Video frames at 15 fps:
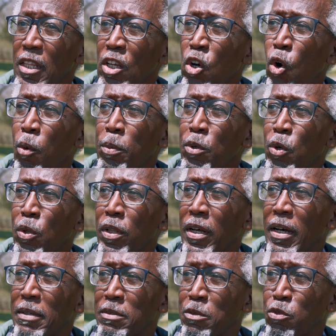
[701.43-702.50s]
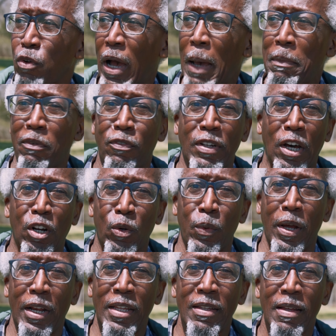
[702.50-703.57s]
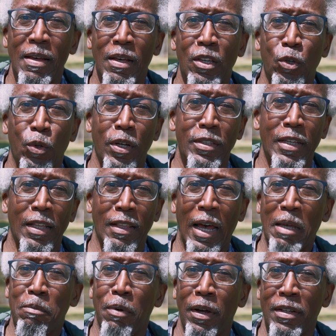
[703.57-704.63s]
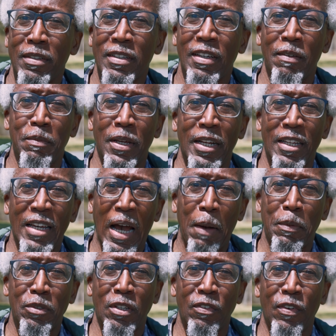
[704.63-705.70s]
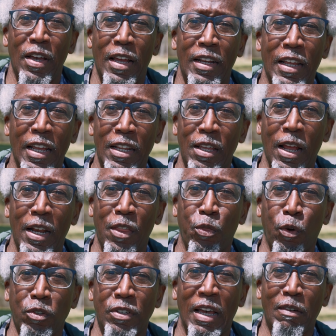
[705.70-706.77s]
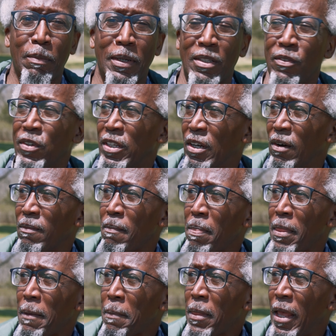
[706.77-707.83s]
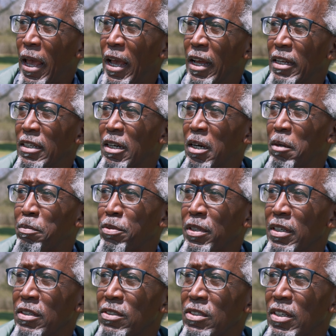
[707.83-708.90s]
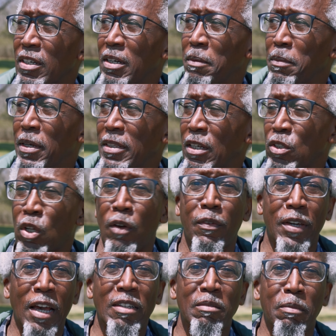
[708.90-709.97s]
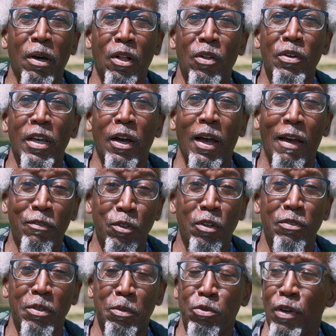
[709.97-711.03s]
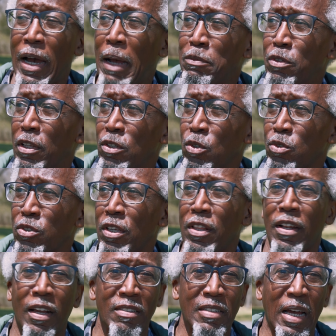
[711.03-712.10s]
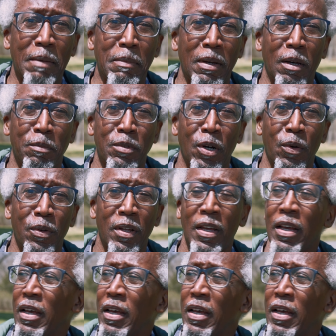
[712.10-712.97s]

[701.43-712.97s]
I hope you'll subscribe if you're not already. You'll hit that like button, give me any comments that you had, any thoughts you have about the video, and please hit that notification bell after you subscribe so that you'll see the next time I upload.